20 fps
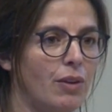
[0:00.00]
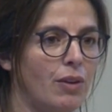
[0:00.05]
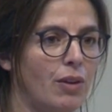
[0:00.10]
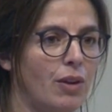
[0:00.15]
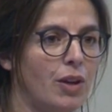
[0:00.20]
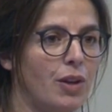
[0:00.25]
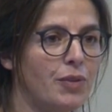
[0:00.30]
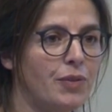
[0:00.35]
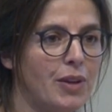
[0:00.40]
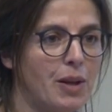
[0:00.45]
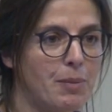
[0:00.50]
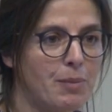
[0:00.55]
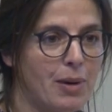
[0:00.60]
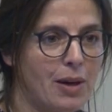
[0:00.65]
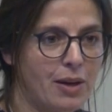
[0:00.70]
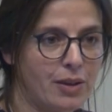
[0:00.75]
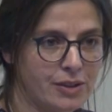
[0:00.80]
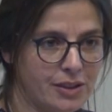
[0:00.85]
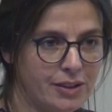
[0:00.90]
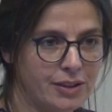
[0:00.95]
all of them
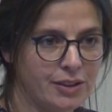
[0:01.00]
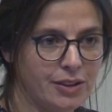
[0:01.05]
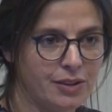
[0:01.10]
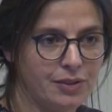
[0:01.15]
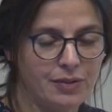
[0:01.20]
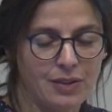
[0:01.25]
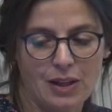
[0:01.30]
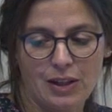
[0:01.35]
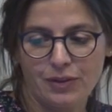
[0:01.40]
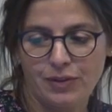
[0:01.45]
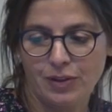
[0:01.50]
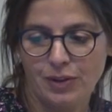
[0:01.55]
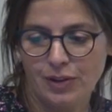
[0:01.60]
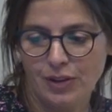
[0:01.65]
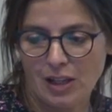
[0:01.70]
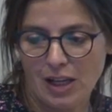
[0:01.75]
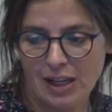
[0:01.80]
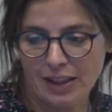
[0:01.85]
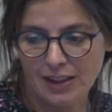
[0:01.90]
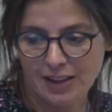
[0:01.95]
are certified
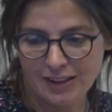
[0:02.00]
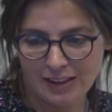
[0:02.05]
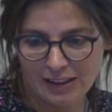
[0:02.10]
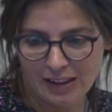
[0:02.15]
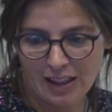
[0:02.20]
organic.